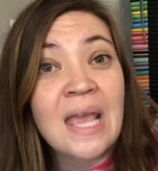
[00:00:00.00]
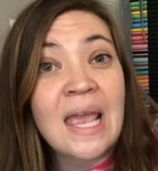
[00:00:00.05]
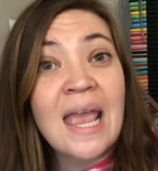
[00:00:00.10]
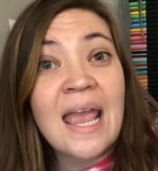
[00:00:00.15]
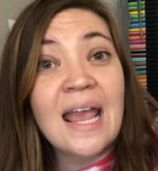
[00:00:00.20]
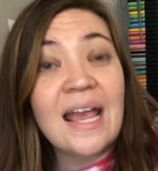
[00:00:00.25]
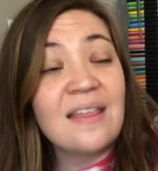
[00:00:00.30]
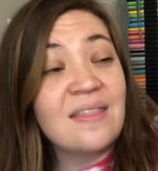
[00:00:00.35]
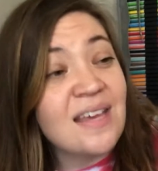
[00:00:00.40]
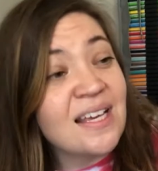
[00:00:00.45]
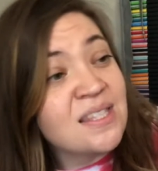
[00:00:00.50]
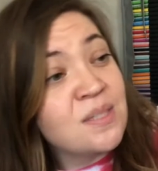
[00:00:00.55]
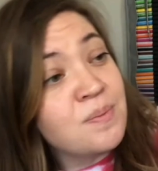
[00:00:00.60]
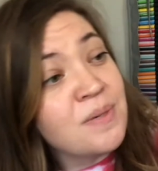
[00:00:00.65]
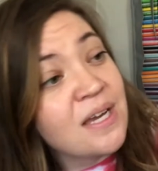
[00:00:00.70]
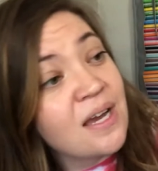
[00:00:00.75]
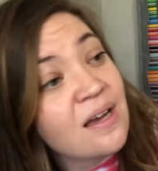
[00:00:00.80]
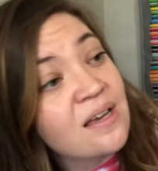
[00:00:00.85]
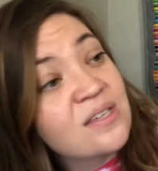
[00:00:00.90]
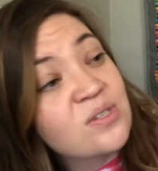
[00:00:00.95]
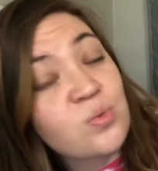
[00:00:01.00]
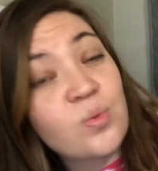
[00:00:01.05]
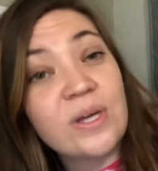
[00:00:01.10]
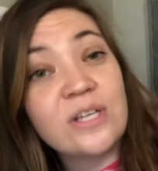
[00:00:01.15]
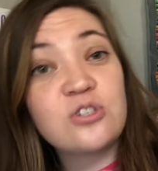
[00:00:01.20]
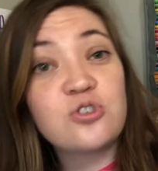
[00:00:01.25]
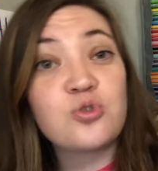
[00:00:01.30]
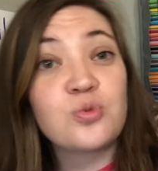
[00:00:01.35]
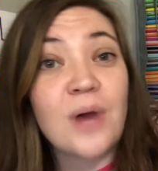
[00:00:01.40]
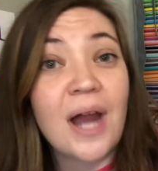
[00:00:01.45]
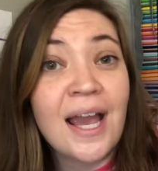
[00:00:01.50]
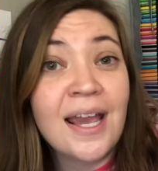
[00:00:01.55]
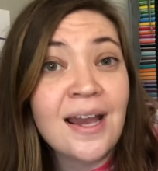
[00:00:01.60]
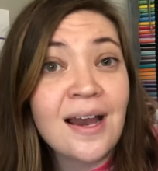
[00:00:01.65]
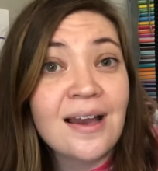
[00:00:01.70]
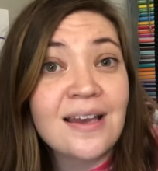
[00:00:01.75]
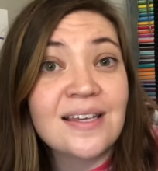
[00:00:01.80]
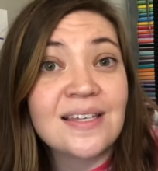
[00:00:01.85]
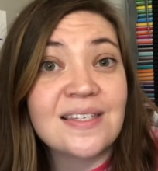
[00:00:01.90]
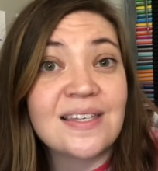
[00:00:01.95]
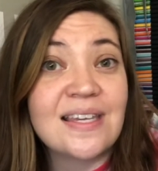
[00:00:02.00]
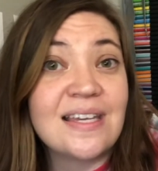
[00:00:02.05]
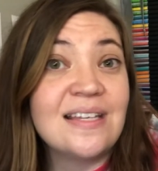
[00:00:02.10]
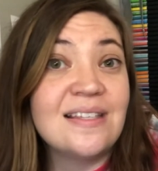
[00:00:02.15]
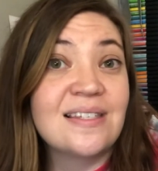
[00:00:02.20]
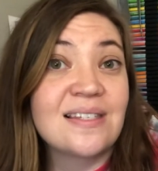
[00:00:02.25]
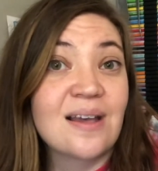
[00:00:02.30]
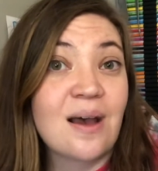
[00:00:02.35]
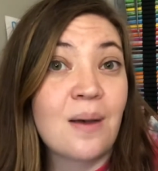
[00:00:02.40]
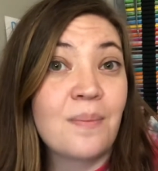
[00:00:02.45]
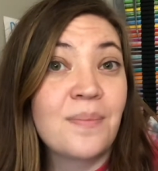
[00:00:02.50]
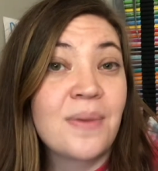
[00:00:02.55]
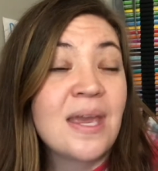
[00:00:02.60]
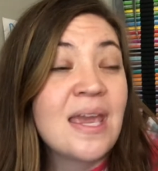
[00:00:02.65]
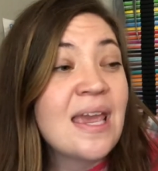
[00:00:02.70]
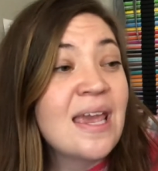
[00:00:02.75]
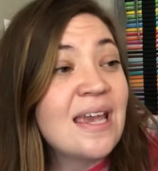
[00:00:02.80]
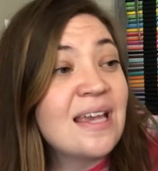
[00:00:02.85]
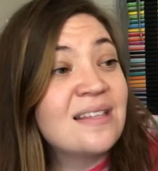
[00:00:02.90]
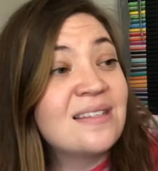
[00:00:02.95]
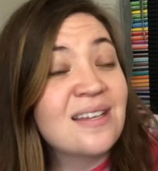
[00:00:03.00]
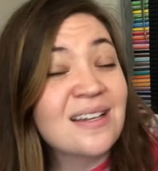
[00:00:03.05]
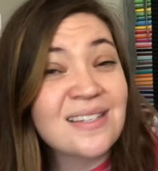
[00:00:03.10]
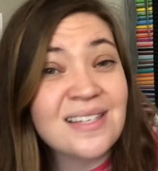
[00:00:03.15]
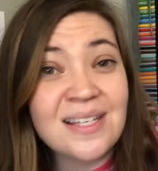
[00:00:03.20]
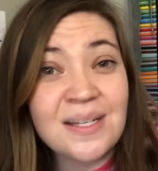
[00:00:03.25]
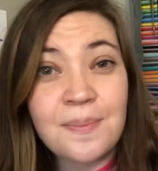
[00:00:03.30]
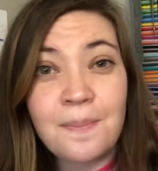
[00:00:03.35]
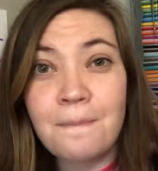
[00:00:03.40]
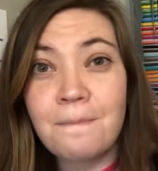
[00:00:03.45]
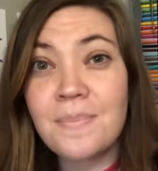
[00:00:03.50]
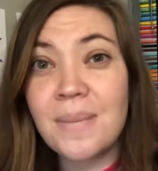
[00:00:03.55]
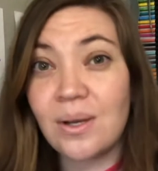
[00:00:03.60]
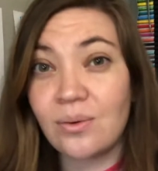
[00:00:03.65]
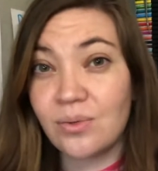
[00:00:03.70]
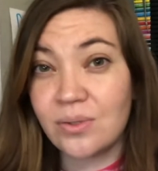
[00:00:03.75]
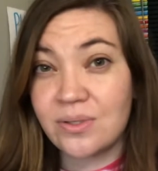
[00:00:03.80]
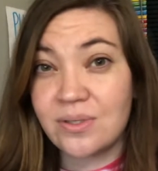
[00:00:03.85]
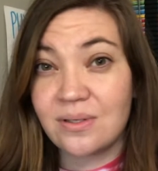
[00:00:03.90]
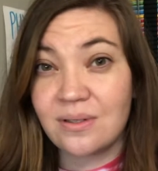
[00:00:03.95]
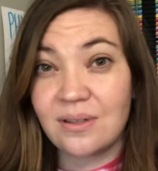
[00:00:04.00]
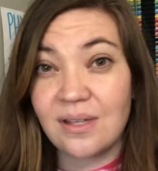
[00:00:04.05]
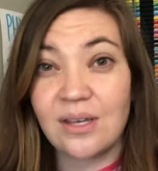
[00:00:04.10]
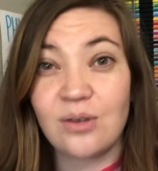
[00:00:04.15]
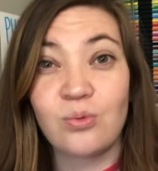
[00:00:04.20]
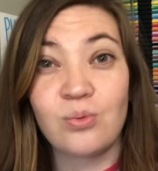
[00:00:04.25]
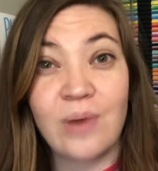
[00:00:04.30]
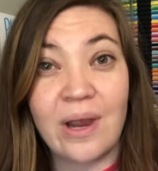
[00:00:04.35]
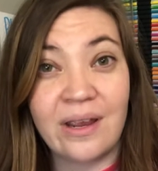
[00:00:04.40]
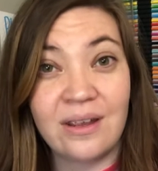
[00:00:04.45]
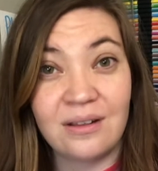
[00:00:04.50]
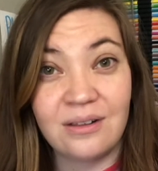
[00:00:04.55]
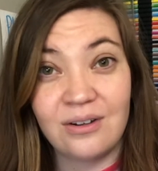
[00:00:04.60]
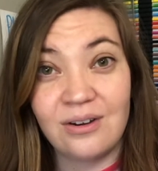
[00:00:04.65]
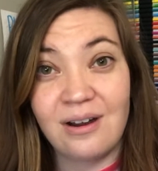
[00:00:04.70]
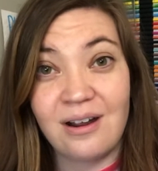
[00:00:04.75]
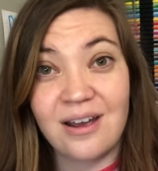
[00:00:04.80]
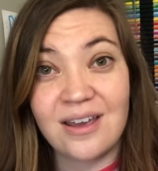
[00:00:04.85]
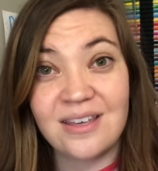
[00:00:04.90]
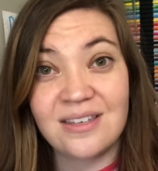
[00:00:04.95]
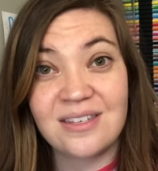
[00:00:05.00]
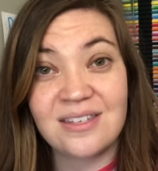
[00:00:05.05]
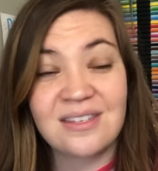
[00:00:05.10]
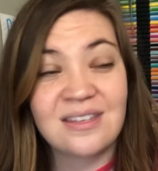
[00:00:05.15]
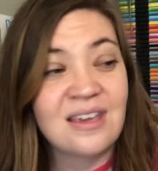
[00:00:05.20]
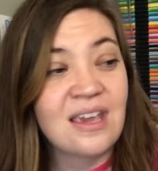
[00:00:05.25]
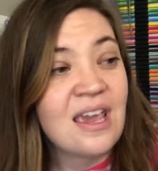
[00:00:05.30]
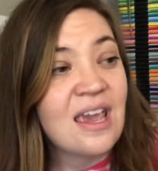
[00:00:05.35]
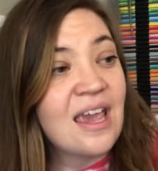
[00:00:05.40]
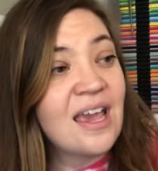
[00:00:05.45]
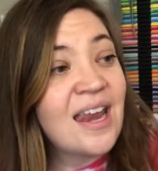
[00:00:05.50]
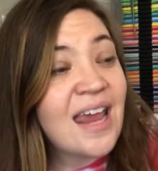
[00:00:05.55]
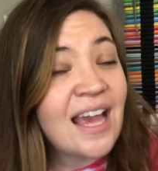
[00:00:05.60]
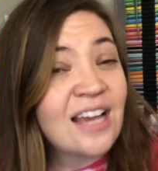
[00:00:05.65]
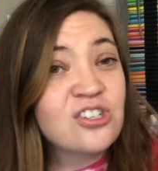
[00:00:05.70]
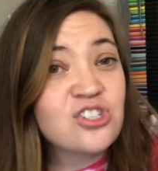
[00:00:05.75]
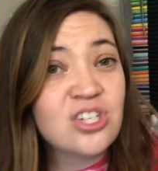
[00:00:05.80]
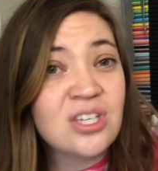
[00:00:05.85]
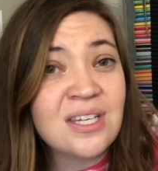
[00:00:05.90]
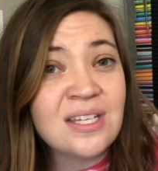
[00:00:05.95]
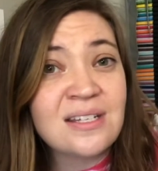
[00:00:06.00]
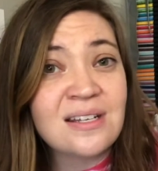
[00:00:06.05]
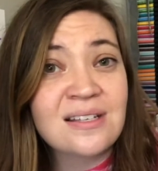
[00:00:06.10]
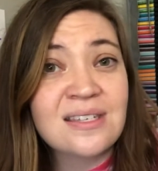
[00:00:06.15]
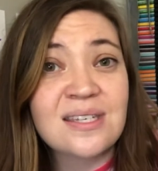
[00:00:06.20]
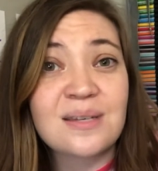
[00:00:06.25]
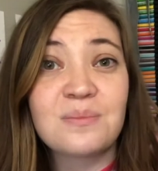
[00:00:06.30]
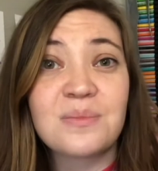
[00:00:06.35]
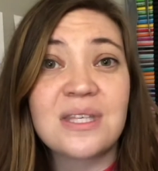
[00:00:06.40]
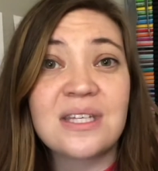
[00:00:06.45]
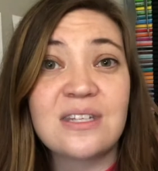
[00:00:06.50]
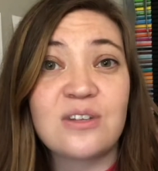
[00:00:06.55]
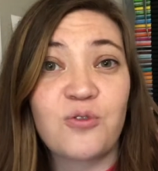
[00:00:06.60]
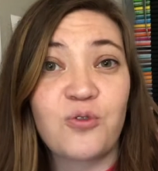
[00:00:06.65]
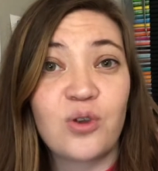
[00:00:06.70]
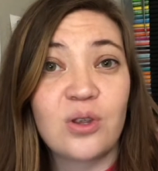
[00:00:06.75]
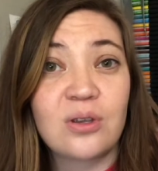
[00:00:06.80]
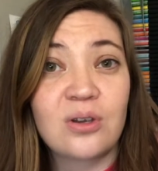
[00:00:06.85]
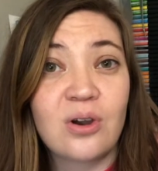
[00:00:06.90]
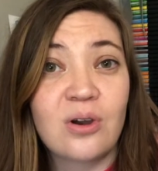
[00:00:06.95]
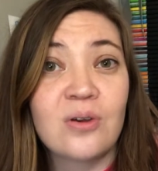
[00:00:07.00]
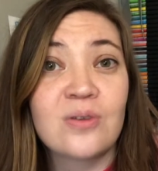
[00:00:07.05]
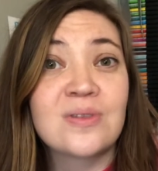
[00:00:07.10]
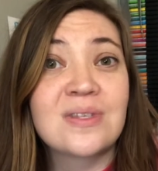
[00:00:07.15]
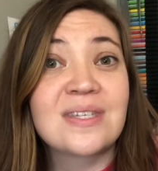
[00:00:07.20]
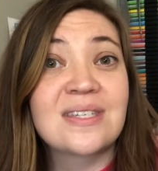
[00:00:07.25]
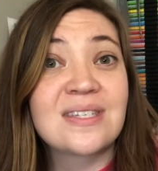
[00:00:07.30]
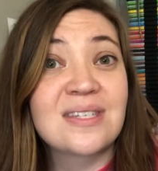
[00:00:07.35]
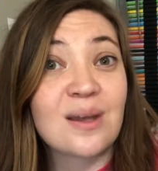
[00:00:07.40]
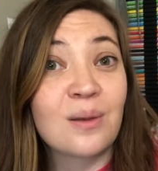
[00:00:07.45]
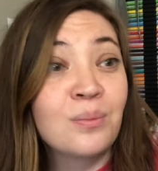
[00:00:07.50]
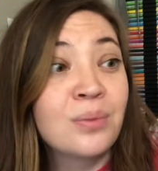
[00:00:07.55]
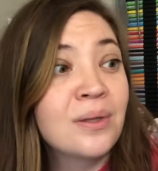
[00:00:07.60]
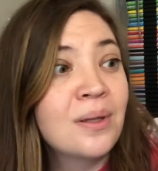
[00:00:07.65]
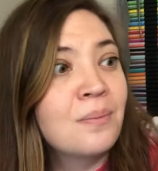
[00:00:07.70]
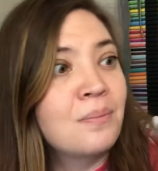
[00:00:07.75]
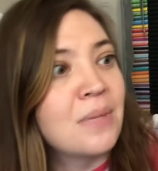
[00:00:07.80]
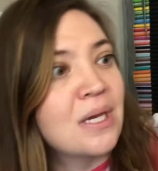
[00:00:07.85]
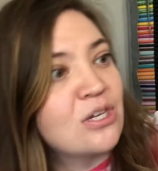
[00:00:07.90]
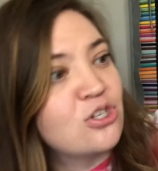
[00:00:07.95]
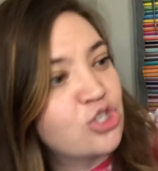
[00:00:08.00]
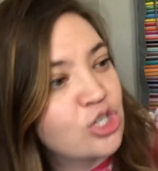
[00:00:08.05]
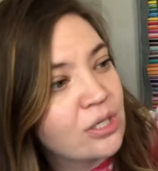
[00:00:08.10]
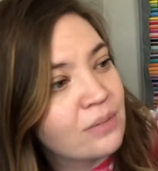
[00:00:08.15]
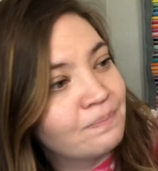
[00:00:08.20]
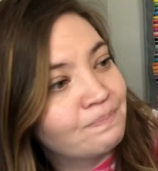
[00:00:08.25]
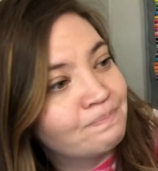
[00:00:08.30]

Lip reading: And that's because when dry ice heats up, it doesn't melt like regular ice. It actually does something different called sublimation.